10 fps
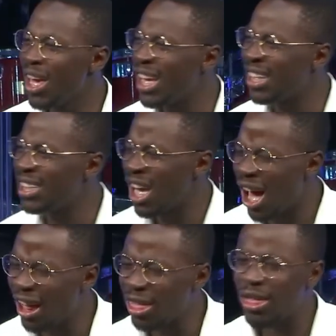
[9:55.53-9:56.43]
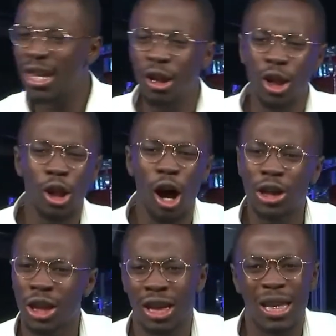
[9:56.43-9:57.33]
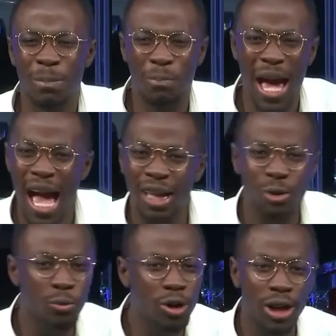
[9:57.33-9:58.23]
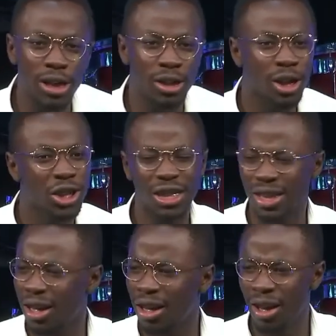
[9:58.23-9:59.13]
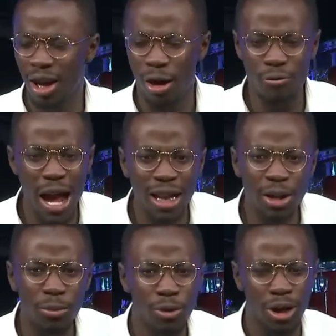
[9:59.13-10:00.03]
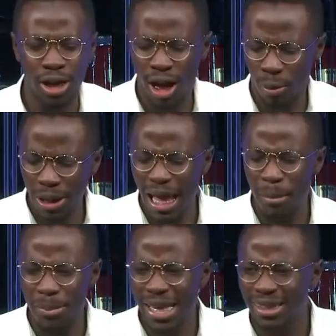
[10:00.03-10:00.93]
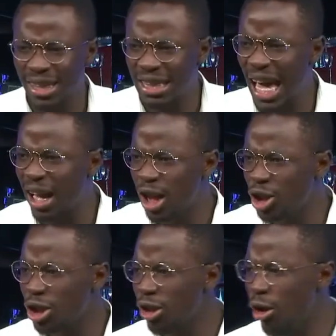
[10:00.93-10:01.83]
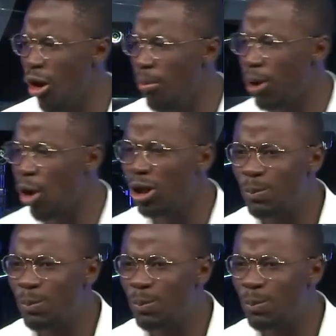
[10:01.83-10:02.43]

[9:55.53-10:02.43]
is a theologically packed word, it's not just a, a random word. And what that means is that shalom goes